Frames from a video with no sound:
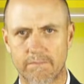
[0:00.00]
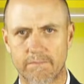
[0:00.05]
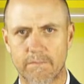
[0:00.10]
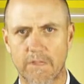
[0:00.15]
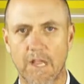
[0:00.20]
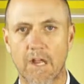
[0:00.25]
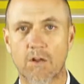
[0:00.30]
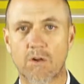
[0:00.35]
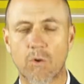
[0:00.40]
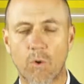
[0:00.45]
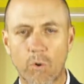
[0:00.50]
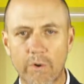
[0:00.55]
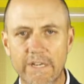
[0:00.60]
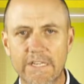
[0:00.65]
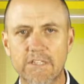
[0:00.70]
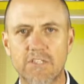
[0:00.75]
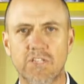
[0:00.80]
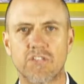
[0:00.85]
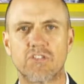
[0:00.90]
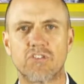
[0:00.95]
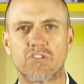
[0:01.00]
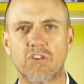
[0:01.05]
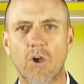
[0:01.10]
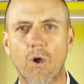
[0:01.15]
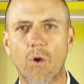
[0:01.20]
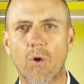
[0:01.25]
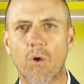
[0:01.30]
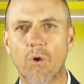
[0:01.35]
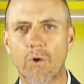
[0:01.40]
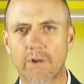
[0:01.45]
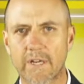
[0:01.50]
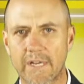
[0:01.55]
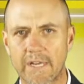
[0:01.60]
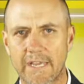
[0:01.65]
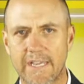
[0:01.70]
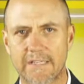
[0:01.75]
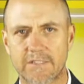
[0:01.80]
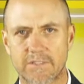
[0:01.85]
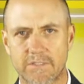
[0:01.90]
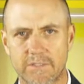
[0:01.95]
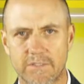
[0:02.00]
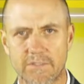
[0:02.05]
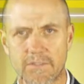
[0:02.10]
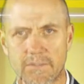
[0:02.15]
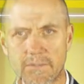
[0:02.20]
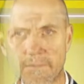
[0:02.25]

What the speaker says: according to show organizers.